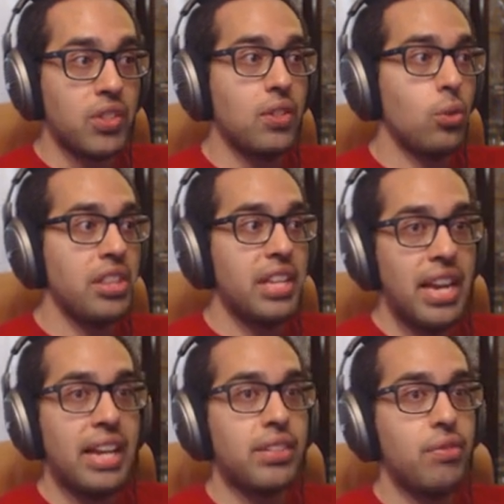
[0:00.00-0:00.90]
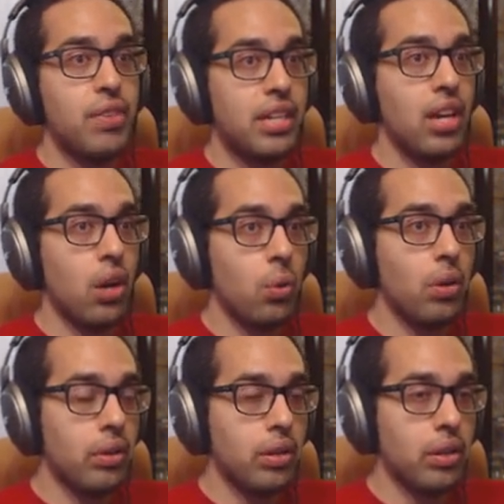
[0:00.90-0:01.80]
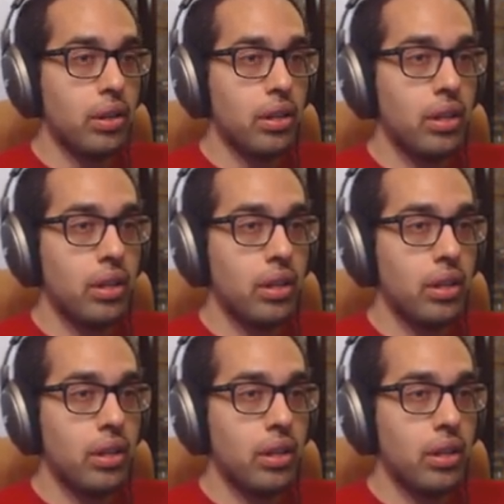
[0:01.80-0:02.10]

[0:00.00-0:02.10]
I will see you in the next video.